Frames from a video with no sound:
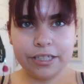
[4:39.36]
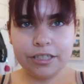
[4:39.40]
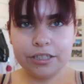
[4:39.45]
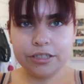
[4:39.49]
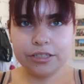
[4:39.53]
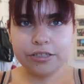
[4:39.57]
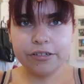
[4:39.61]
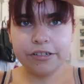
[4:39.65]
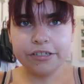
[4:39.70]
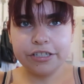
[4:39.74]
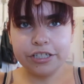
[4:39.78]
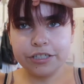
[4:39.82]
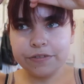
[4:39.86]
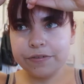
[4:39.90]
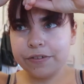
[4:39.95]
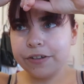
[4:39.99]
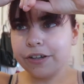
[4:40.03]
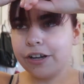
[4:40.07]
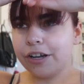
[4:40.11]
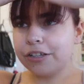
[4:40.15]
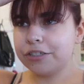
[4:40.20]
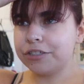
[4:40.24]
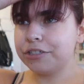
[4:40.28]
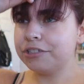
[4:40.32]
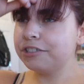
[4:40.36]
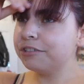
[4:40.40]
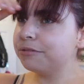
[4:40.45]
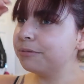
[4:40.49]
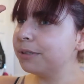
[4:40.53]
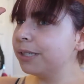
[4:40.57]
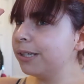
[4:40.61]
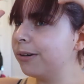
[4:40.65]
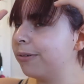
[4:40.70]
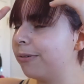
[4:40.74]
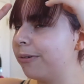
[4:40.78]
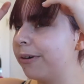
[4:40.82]
So I just forgot to
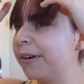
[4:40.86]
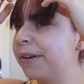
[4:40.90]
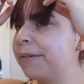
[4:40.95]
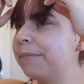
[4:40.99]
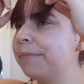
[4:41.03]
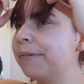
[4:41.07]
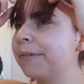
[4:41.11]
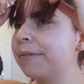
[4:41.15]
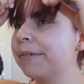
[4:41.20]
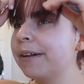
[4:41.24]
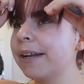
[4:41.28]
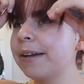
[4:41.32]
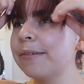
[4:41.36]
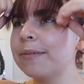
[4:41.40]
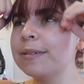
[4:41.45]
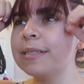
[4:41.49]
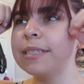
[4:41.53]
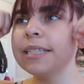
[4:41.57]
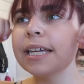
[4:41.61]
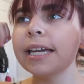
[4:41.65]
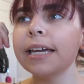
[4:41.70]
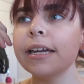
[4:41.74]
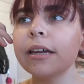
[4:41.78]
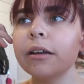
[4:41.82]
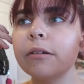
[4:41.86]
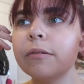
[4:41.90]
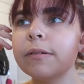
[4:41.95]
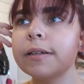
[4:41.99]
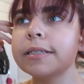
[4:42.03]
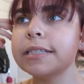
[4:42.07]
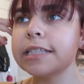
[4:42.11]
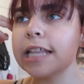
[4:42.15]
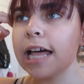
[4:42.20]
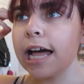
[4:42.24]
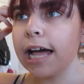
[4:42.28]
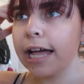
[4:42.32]
record, but what I was saying
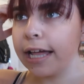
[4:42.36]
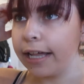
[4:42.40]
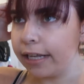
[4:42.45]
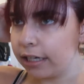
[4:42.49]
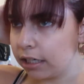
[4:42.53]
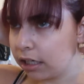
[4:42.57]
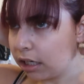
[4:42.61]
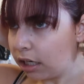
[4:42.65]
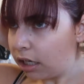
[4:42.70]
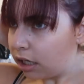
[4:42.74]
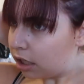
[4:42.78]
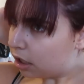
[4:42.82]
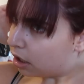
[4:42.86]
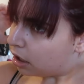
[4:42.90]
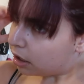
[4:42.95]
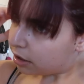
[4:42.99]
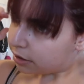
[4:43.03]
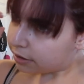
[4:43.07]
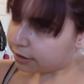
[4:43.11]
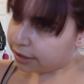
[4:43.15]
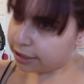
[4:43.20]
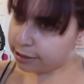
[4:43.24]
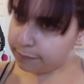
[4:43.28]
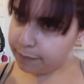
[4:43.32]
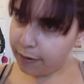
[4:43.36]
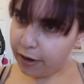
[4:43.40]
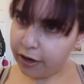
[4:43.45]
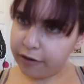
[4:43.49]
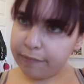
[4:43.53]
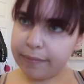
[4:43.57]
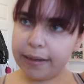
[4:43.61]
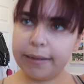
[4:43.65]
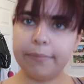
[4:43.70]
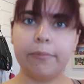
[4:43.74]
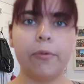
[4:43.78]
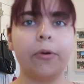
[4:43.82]
was that this part of
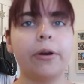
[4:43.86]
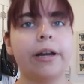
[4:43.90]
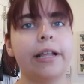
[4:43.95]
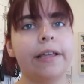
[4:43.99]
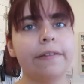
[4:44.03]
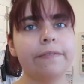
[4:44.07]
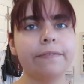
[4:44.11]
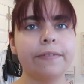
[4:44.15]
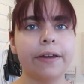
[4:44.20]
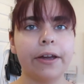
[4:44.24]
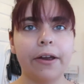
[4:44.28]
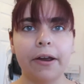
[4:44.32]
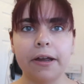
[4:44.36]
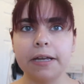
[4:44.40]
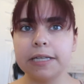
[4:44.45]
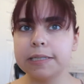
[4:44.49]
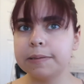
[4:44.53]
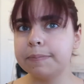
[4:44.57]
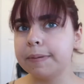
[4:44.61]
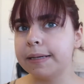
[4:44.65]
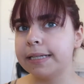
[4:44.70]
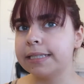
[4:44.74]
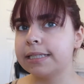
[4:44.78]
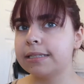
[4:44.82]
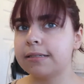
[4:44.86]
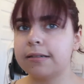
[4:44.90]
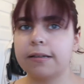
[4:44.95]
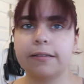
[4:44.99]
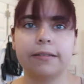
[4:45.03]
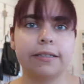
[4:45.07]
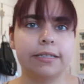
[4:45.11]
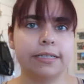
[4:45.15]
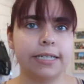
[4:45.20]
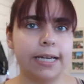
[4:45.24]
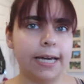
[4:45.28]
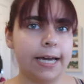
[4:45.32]
my morning varies based
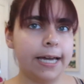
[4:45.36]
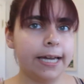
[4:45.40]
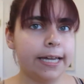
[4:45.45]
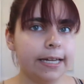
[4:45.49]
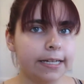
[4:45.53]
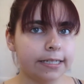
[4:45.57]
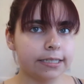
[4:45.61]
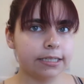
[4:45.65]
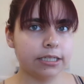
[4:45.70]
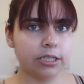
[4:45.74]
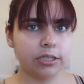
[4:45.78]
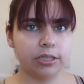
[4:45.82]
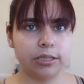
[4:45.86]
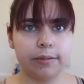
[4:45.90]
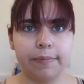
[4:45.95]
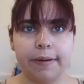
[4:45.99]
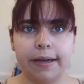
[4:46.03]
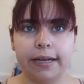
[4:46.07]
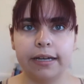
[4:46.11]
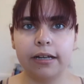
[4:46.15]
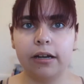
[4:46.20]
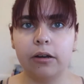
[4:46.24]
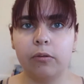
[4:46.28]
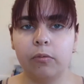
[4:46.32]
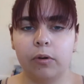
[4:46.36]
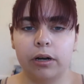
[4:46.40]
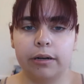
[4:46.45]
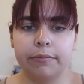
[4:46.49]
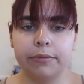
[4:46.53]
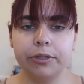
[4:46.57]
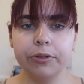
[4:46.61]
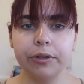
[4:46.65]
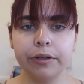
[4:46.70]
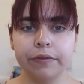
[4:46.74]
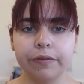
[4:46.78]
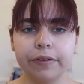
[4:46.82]
on the day, just depending on what
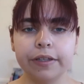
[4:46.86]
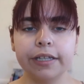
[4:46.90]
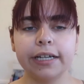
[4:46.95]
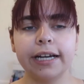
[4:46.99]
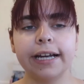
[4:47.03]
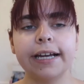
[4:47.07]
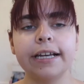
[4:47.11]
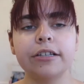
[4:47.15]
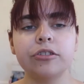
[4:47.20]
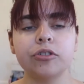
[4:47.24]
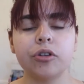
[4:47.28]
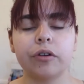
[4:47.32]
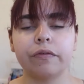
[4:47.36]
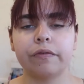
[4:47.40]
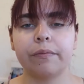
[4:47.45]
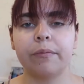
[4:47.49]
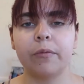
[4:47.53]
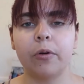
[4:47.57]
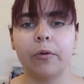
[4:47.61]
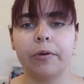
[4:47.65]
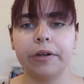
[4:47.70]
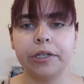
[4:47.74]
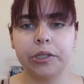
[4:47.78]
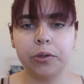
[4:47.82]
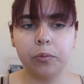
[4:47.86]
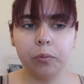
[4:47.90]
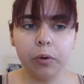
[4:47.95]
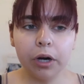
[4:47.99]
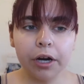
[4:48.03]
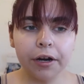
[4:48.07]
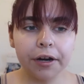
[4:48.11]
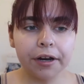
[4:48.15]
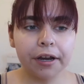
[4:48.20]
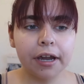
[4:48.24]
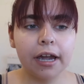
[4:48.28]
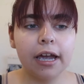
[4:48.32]
I'm doing for the day. So if I'm going to
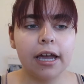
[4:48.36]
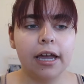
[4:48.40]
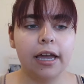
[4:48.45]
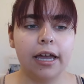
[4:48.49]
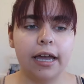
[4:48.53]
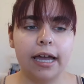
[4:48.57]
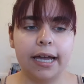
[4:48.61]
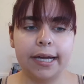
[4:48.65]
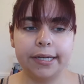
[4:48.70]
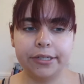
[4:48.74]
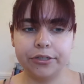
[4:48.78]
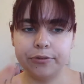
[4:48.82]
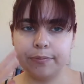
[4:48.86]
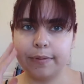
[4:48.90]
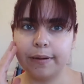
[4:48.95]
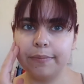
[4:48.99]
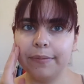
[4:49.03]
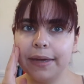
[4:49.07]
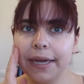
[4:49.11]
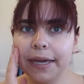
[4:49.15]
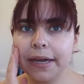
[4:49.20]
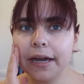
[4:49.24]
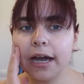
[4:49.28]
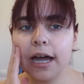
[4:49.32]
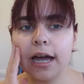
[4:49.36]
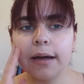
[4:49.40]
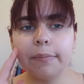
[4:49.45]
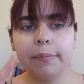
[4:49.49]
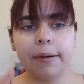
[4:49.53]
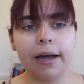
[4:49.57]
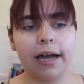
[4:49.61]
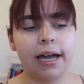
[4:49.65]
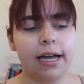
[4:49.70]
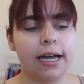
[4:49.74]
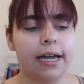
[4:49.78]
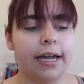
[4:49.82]
work, I do my makeup,
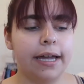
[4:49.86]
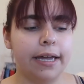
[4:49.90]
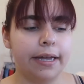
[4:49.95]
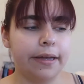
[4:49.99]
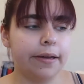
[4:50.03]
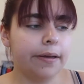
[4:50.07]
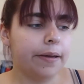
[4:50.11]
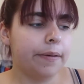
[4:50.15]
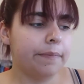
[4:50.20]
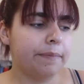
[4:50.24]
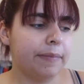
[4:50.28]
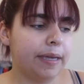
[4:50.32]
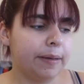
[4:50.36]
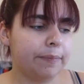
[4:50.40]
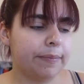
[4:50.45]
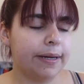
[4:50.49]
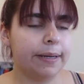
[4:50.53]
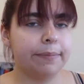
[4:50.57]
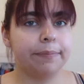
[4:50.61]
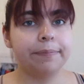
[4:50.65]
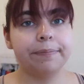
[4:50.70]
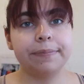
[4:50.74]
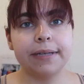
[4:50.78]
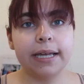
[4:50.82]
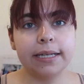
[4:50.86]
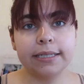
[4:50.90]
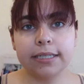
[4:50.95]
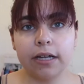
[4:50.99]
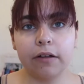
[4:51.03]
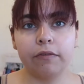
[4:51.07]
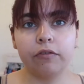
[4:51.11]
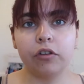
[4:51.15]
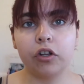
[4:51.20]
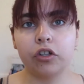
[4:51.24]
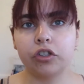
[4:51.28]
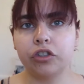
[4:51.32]
I make
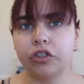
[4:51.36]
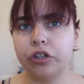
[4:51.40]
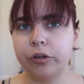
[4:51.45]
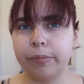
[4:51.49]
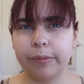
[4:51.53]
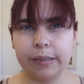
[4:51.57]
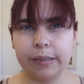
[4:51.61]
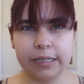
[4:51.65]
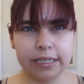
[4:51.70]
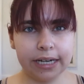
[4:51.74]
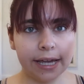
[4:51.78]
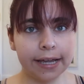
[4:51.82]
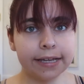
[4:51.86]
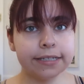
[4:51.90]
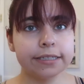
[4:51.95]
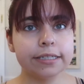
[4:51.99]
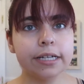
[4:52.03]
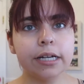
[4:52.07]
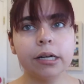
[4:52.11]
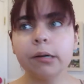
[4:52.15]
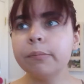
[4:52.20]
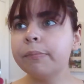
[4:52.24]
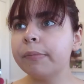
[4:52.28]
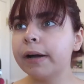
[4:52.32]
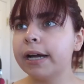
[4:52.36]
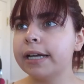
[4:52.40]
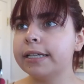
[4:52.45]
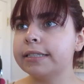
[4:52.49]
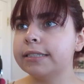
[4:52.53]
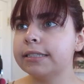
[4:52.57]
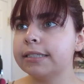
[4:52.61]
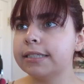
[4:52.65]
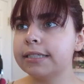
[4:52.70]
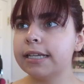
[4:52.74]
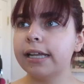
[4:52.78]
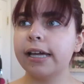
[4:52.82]
myself look a little bit nicer, but
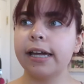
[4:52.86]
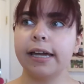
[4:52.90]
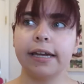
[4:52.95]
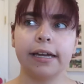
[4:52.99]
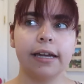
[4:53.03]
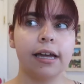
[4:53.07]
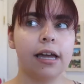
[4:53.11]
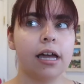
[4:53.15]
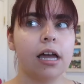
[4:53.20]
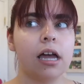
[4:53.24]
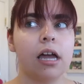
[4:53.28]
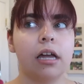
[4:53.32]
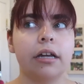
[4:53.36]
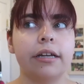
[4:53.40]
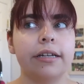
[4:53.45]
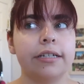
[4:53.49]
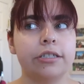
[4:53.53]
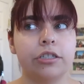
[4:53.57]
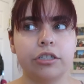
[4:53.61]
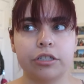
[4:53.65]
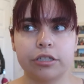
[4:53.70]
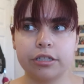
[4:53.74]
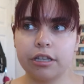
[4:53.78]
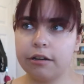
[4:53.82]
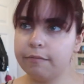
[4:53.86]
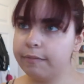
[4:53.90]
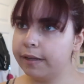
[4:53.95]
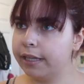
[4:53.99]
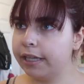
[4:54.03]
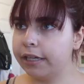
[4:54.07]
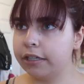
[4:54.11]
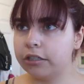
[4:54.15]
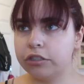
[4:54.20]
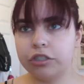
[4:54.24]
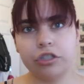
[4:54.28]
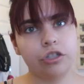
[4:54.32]
today is just gonna be
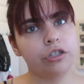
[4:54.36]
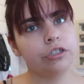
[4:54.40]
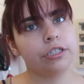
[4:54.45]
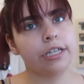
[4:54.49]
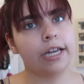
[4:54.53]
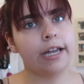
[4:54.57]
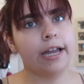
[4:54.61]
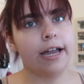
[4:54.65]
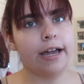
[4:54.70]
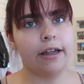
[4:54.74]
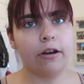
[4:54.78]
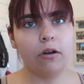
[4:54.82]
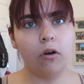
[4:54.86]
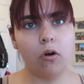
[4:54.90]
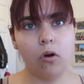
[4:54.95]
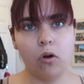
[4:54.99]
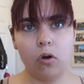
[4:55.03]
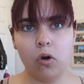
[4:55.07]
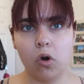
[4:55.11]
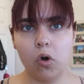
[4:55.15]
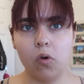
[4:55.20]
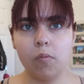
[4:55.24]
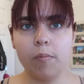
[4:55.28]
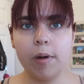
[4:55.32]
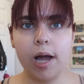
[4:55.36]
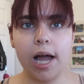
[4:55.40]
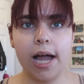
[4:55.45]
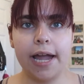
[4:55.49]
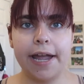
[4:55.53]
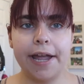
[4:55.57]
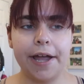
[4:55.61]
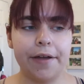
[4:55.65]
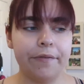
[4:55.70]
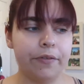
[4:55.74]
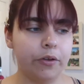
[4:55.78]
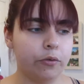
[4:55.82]
like a chill day at home. I
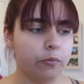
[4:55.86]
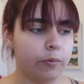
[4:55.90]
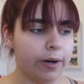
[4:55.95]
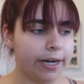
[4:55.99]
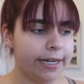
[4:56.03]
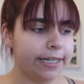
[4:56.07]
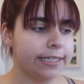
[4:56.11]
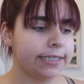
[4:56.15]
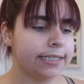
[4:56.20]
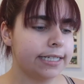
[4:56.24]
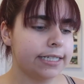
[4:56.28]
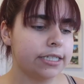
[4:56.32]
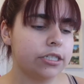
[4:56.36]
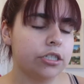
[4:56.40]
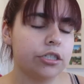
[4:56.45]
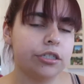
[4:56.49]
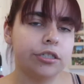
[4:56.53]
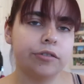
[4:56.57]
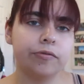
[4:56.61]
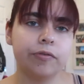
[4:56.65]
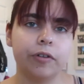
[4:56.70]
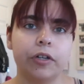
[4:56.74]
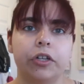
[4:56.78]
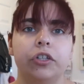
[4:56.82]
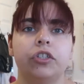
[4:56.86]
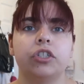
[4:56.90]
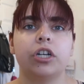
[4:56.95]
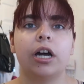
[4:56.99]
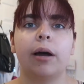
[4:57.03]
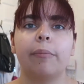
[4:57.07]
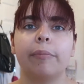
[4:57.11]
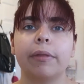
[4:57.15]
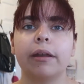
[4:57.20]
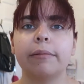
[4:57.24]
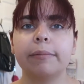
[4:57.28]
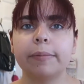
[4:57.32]
have a writing test to do for a
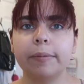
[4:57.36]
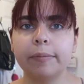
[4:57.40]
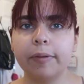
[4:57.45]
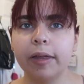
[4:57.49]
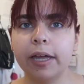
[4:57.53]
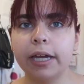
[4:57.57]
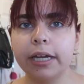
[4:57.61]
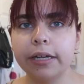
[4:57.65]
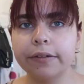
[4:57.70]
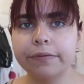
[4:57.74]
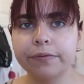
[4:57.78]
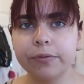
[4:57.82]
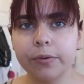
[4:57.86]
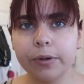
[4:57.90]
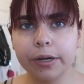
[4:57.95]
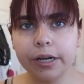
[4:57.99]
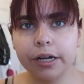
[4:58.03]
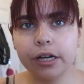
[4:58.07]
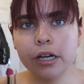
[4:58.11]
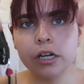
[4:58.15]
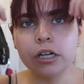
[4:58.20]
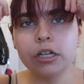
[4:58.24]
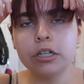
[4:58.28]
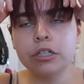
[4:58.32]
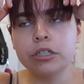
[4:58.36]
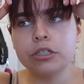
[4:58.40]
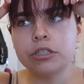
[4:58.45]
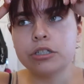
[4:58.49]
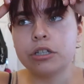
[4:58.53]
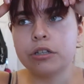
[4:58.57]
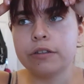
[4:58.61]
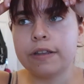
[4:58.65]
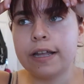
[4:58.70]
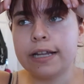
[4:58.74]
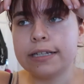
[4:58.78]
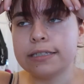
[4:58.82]
job that I'm applying for,
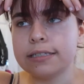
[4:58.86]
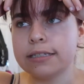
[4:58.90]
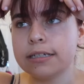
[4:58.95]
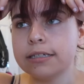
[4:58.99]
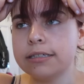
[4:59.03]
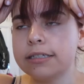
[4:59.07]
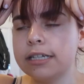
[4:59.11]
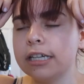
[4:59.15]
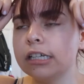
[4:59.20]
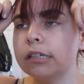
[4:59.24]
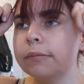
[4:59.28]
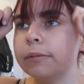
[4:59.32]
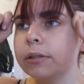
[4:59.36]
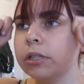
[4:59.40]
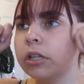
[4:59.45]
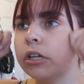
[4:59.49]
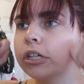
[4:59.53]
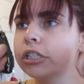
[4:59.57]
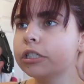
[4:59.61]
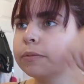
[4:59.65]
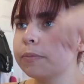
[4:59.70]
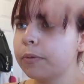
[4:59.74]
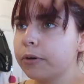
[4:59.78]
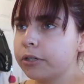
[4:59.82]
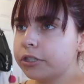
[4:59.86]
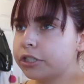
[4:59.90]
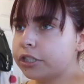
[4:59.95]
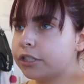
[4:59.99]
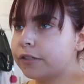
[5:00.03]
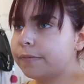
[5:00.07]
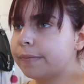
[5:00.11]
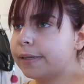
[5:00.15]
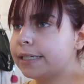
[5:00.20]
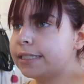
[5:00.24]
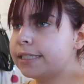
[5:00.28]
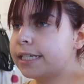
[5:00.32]
so that's gonna take up a large portion
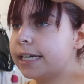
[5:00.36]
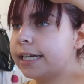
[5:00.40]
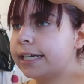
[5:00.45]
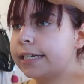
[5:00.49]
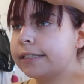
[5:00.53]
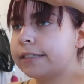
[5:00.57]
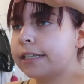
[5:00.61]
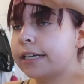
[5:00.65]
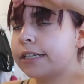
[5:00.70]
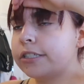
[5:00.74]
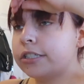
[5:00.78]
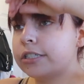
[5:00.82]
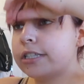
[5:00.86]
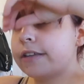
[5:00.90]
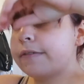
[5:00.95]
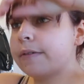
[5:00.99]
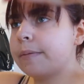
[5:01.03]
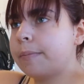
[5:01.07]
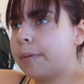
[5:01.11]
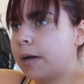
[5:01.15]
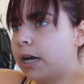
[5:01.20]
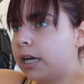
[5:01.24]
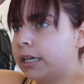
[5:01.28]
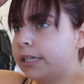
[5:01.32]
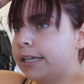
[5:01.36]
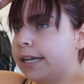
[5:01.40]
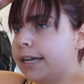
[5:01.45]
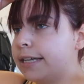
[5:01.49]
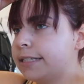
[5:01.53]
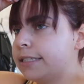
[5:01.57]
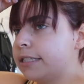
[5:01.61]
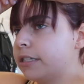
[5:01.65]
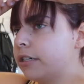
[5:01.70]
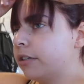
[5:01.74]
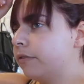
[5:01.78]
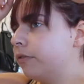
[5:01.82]
of my day, and then I just have a
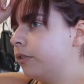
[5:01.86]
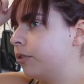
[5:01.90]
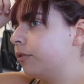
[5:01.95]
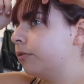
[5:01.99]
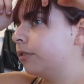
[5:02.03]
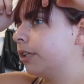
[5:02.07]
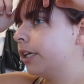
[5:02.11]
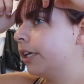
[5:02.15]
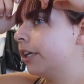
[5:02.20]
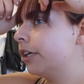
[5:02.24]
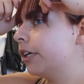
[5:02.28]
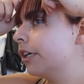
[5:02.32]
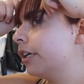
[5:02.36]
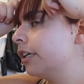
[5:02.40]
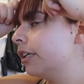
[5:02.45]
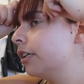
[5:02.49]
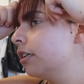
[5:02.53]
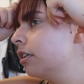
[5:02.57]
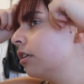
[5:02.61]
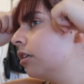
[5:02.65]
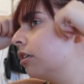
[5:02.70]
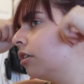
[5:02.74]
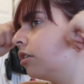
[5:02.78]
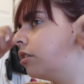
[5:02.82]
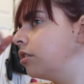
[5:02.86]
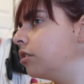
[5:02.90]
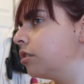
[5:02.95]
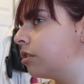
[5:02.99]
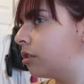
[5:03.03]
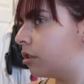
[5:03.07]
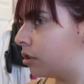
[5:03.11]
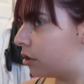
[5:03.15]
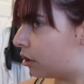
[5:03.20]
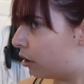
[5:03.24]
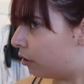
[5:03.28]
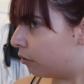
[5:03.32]
podcast interview later.
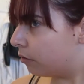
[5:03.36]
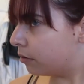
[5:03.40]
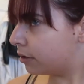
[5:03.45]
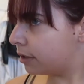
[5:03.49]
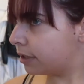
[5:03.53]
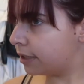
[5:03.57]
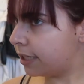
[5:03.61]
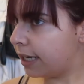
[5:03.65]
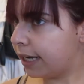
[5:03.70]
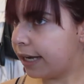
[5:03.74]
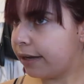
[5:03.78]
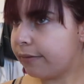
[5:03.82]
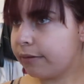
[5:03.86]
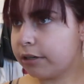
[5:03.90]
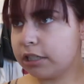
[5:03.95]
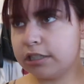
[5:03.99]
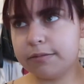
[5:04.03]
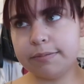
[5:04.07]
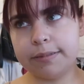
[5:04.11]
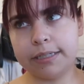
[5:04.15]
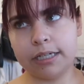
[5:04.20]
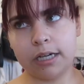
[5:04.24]
So today I wanted to be